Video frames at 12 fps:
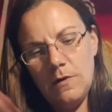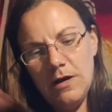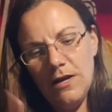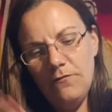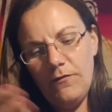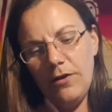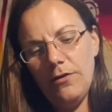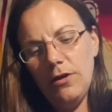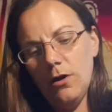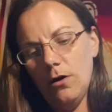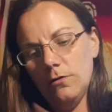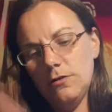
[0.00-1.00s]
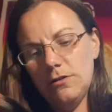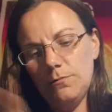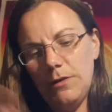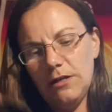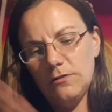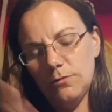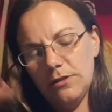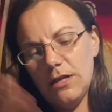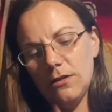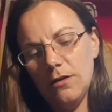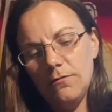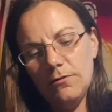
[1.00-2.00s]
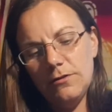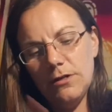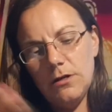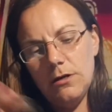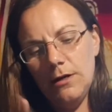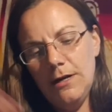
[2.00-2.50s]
Very heart space with that Lovers there.